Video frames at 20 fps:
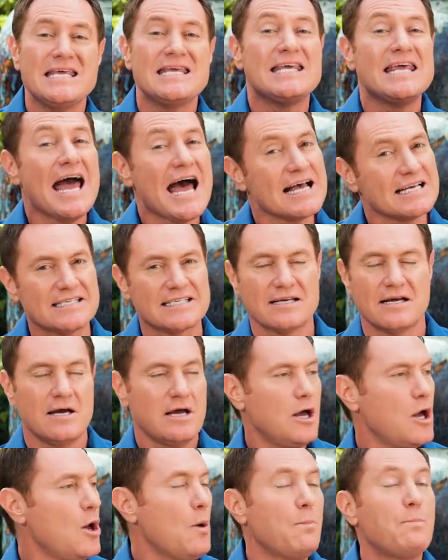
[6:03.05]
Yes,
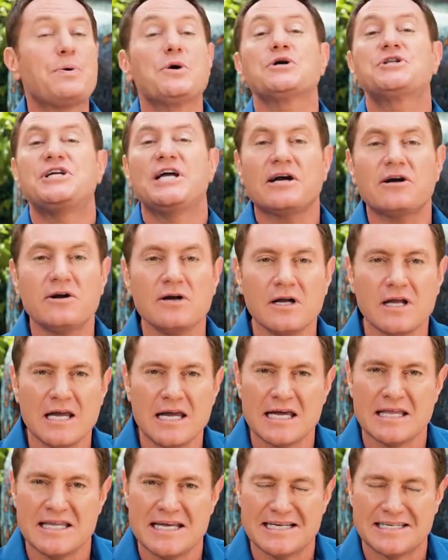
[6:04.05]

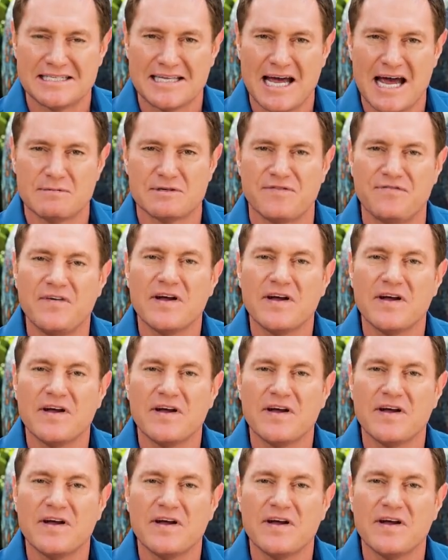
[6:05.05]
particularly in these times,